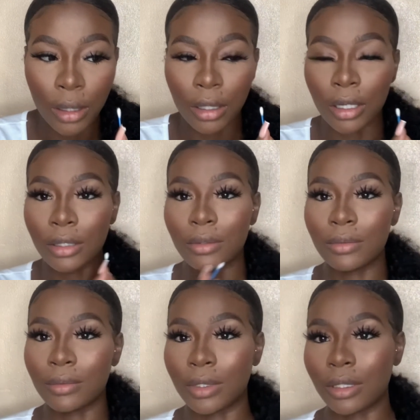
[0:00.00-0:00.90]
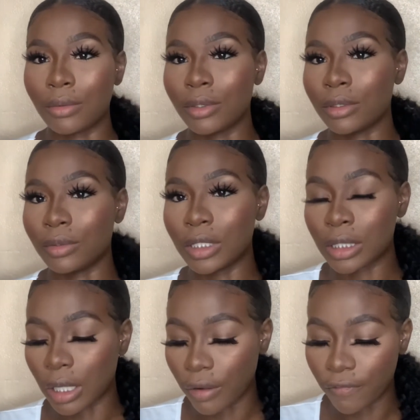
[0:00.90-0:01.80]
I don't want to run the
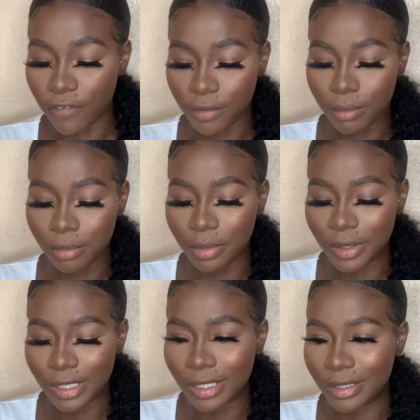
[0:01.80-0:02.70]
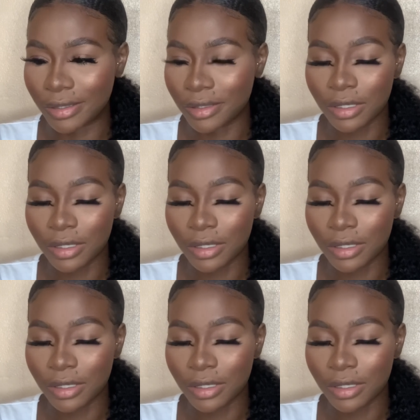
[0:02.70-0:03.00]
risk of putting